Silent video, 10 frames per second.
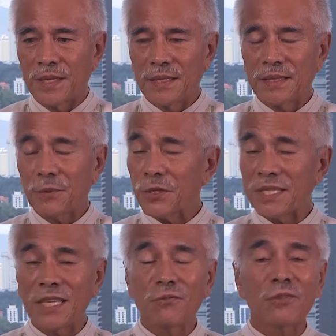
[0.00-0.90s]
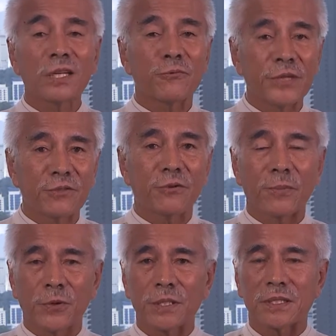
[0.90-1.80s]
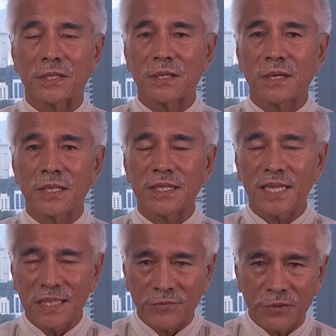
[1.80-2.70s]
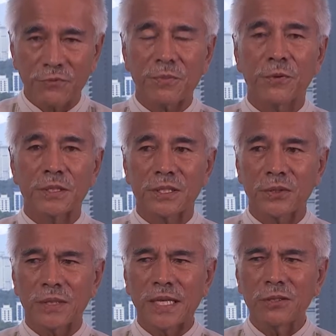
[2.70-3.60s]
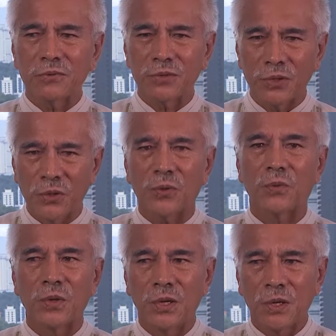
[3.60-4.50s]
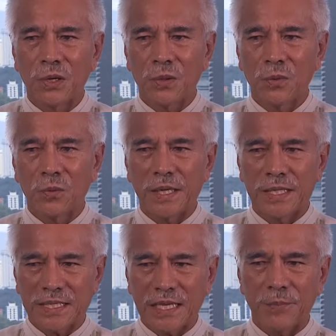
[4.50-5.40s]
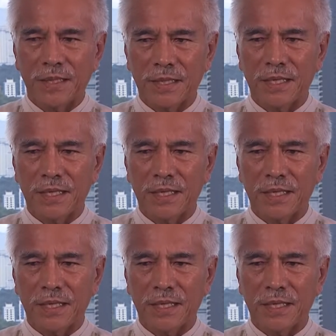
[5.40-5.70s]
because they do not read the reports, the scientific reports, so they don't know what is coming.